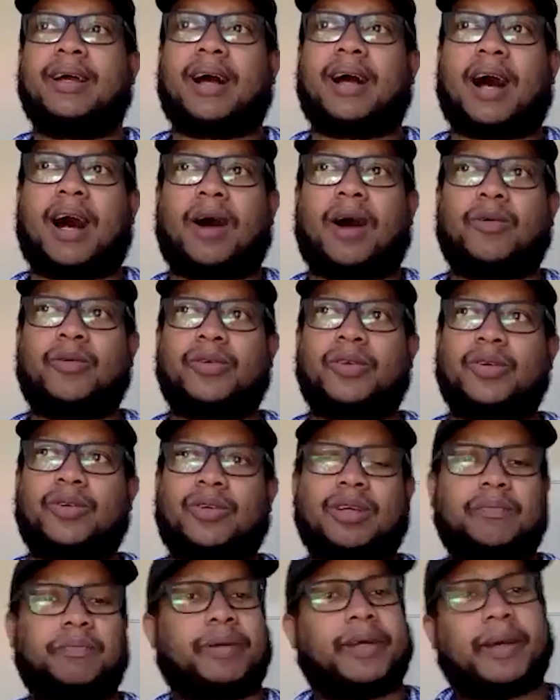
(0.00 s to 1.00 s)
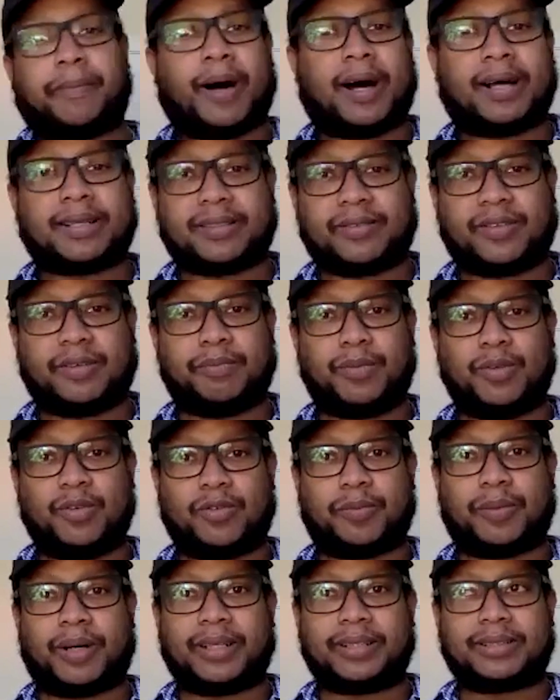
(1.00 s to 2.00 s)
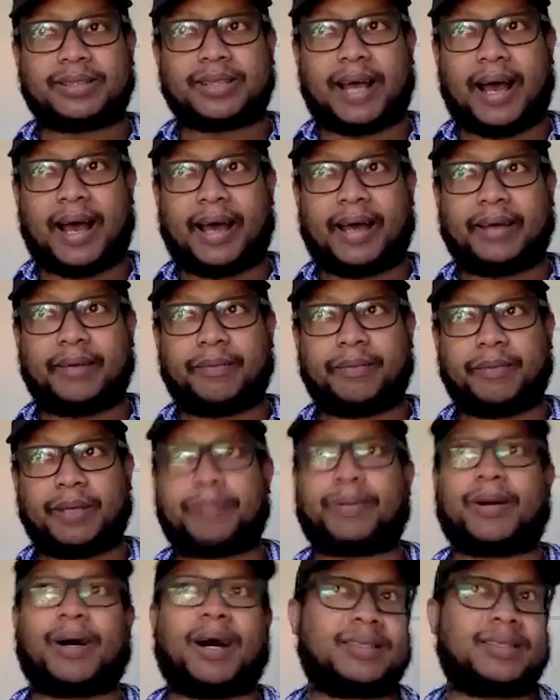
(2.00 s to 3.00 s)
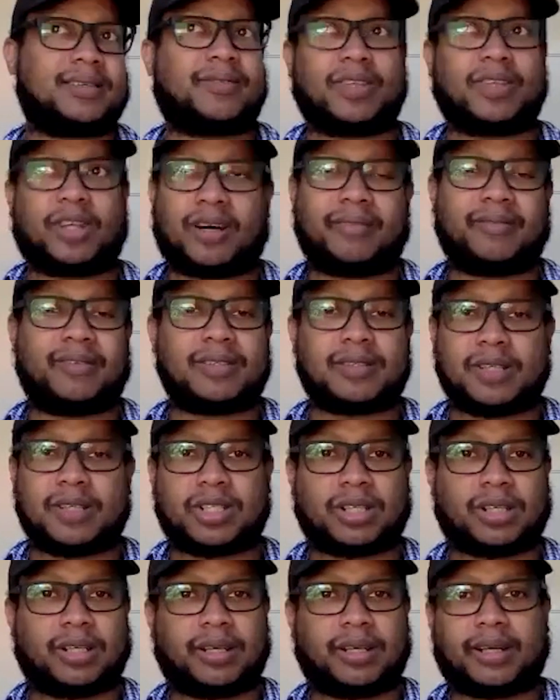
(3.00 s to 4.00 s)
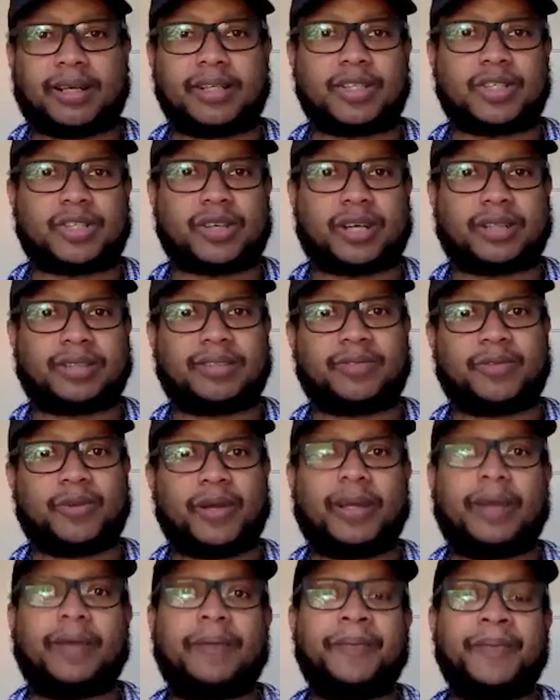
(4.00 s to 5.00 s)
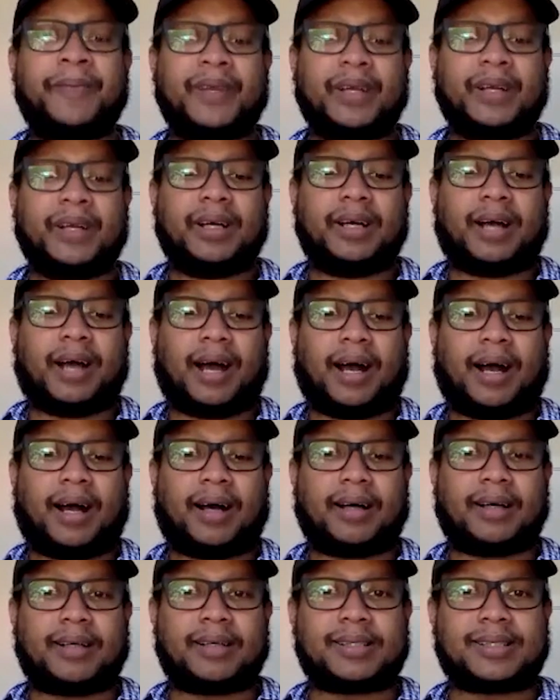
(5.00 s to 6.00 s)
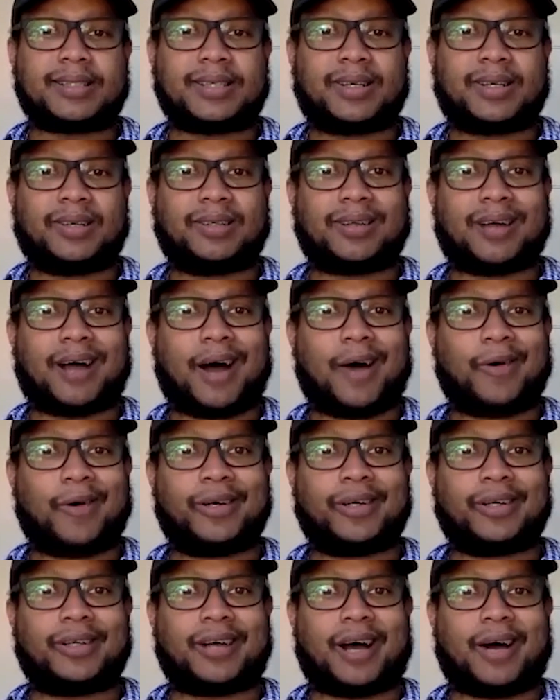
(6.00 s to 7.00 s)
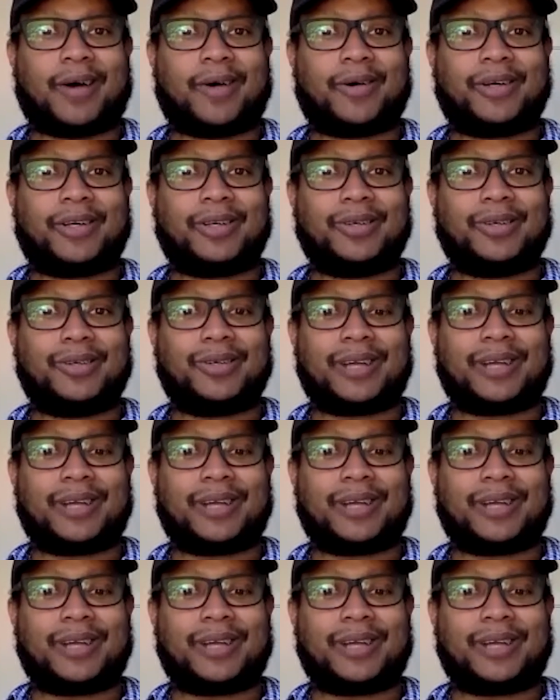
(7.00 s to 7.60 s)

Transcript: how you can be a part of the movement and be a part of the conversation in a constructive way. So how are you